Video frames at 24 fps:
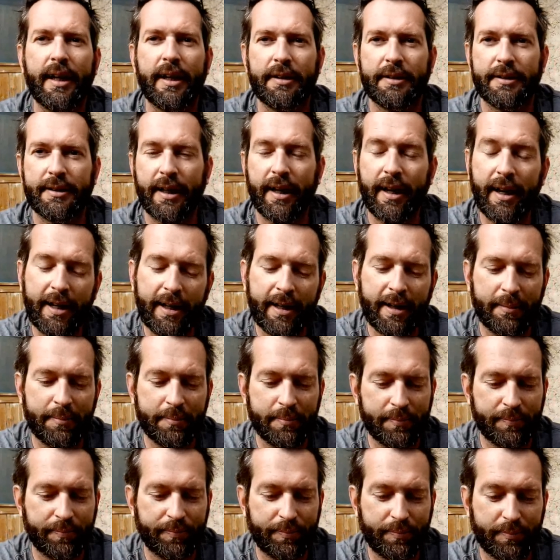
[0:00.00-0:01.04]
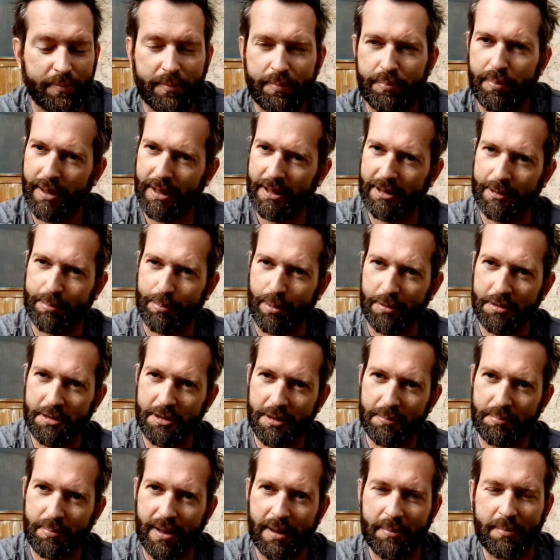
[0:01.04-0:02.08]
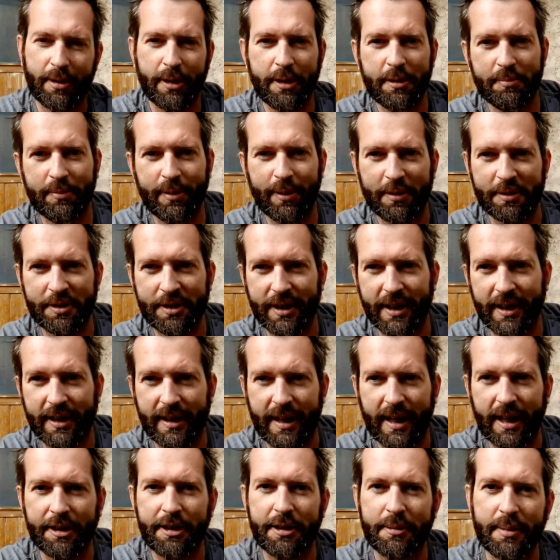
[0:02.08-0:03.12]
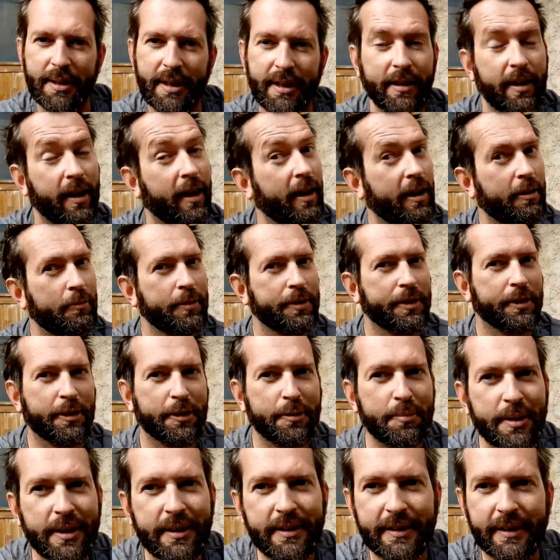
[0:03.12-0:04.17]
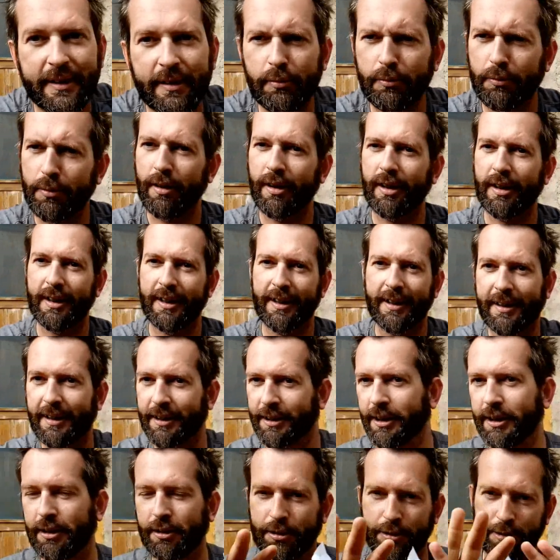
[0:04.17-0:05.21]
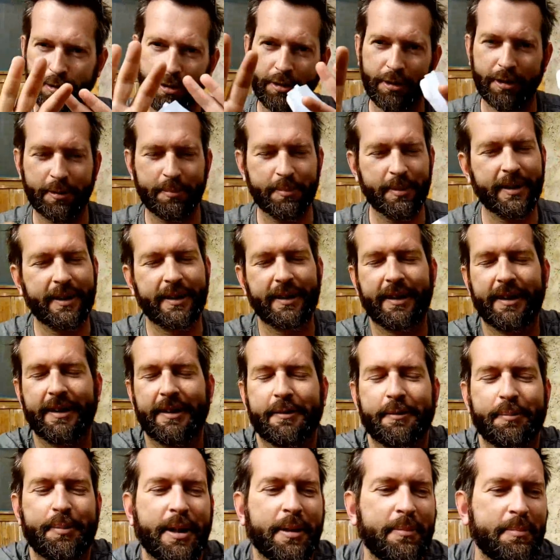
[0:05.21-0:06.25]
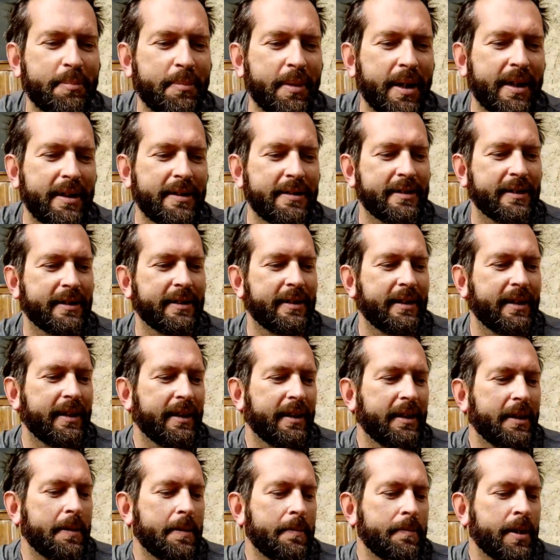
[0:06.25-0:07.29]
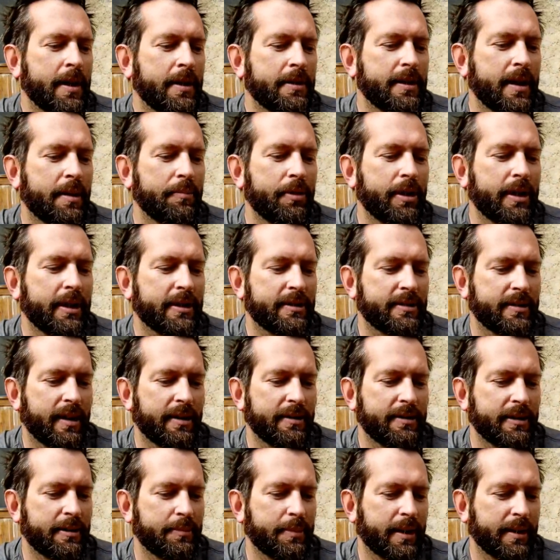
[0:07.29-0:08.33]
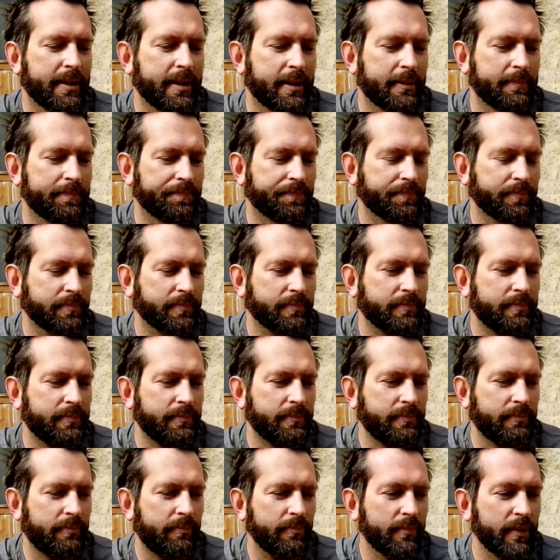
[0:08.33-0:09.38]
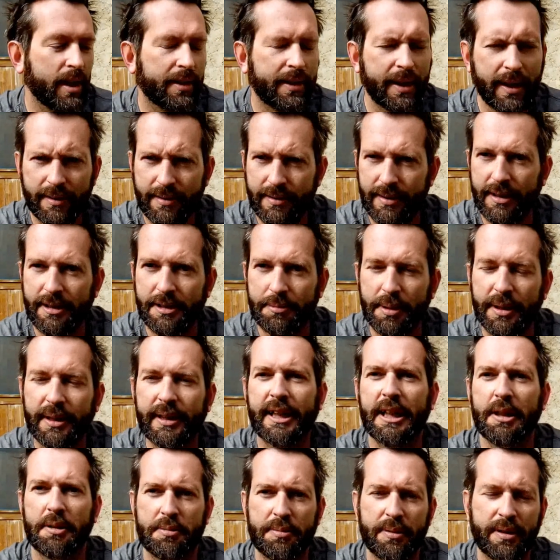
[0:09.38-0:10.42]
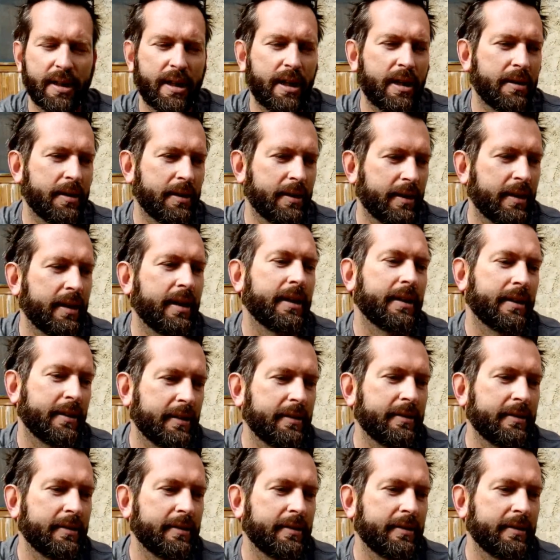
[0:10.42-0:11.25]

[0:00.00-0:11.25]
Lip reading: say, hey, I'm being sponsored by my own blockchain. How do you mean? Oh, well, the community. What? And then you can show them, and it'll be amazing. So I'm really excited about that. That sentiment keeps me like